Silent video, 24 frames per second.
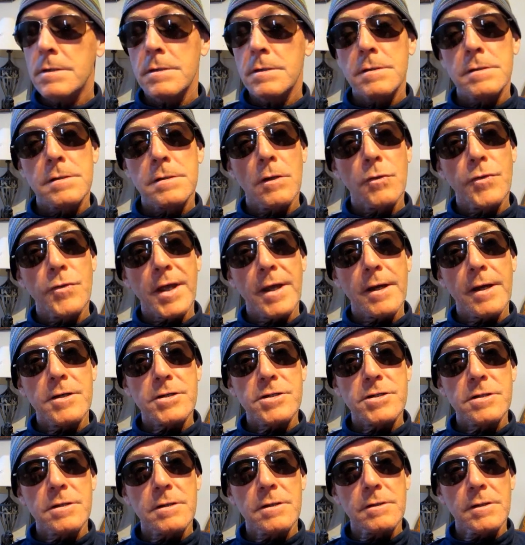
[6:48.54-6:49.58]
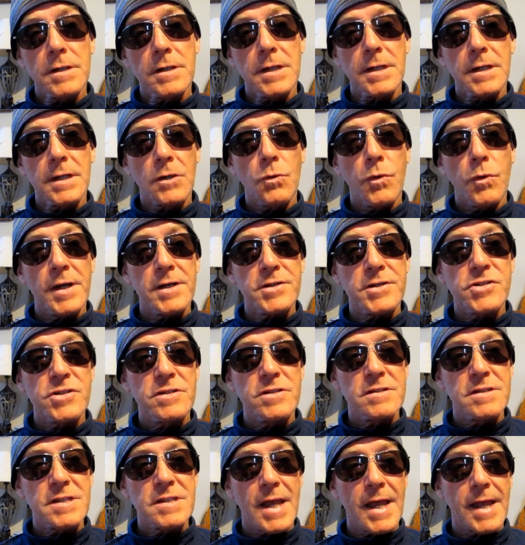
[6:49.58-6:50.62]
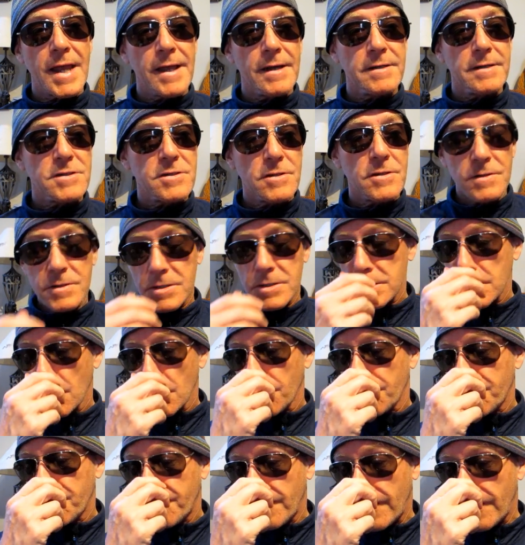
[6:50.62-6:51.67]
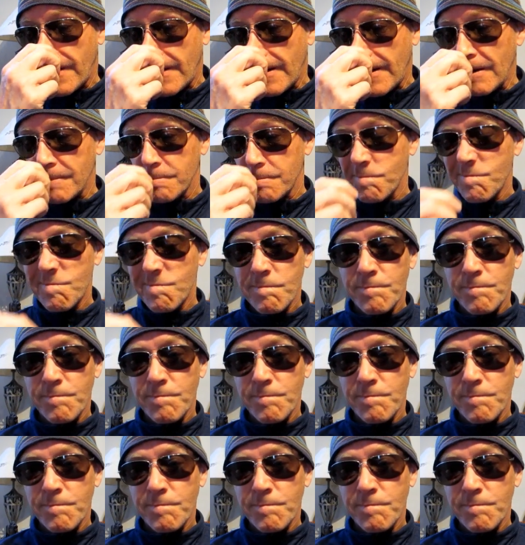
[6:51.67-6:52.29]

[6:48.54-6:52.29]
So there's your questions answered so far.